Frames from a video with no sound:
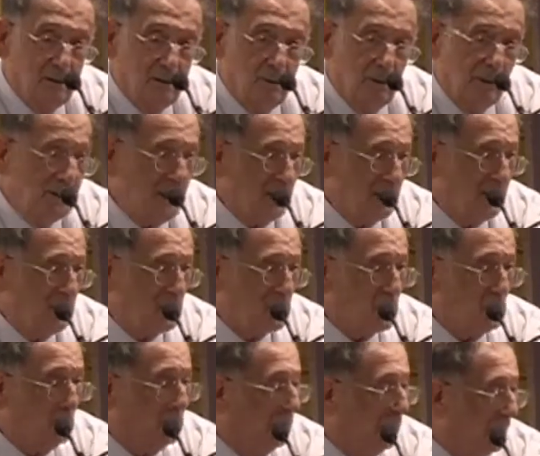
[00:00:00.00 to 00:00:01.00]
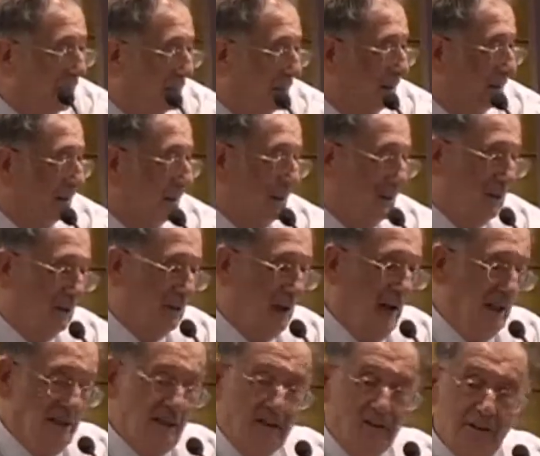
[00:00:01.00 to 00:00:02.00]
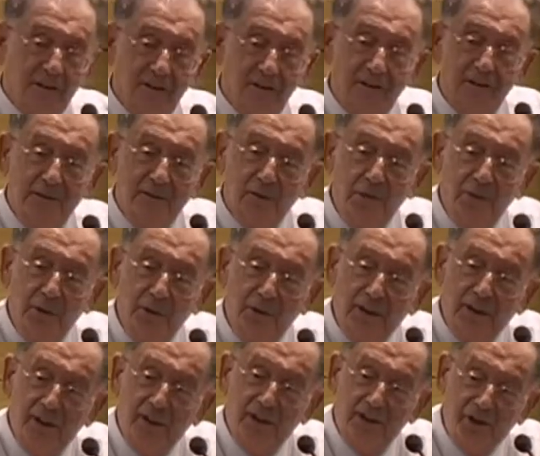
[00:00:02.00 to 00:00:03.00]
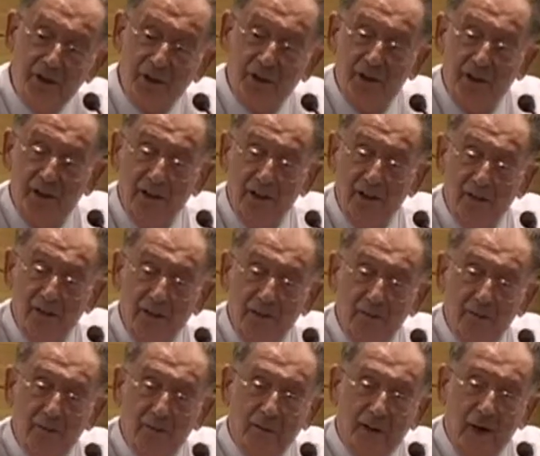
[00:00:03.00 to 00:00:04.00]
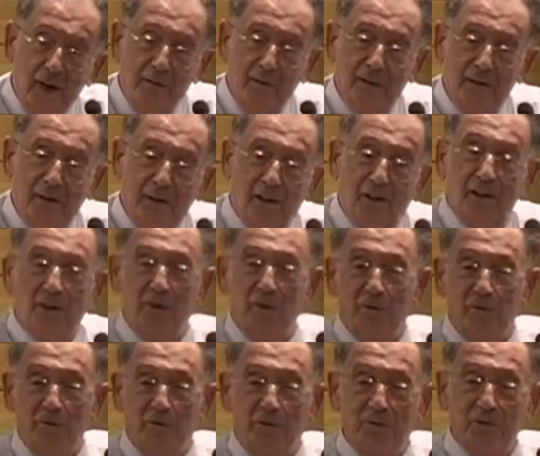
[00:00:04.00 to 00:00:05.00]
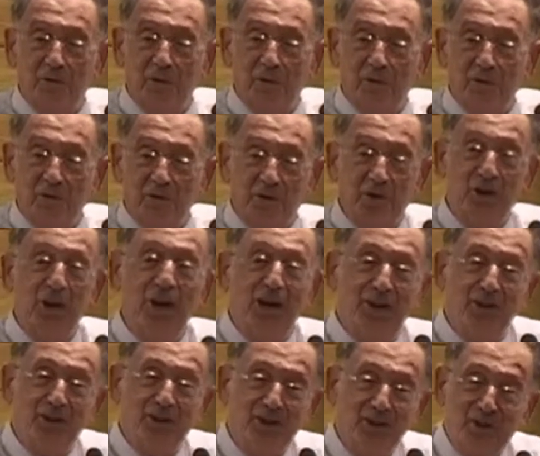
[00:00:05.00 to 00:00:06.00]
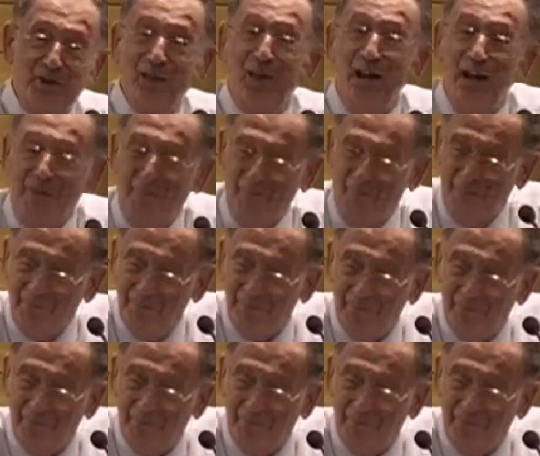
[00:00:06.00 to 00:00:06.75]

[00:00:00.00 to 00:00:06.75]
what does a Sunni radical do in, a, in the capital of uh, Shiite Islam?